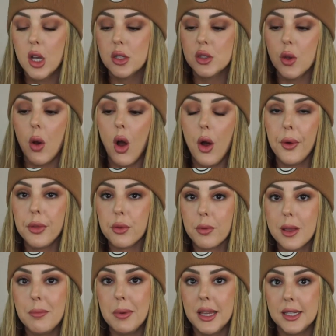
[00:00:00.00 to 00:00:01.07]
So all
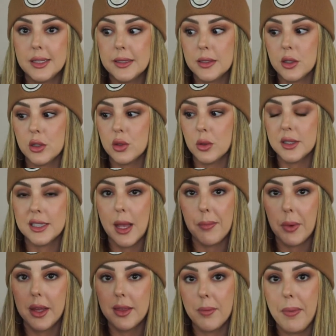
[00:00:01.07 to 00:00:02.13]
3 pieces are sold
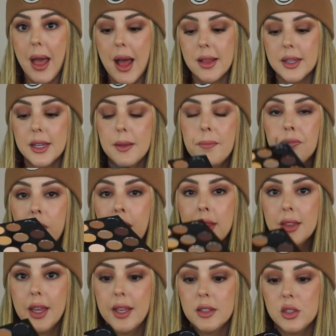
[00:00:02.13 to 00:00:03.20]
separate: the palette,
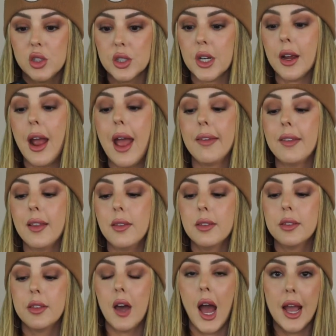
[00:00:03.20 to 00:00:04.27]
the insert, and then
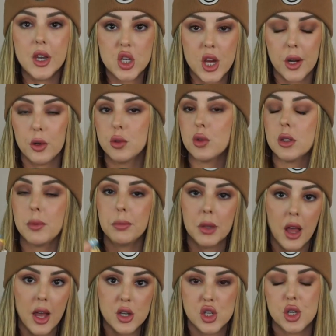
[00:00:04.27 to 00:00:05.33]
the eyeshadows or the
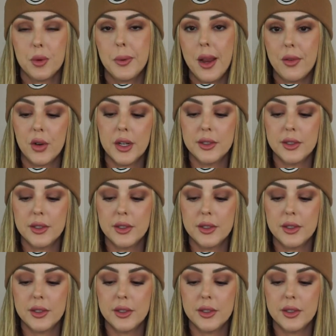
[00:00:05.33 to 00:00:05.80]
blush or whatever it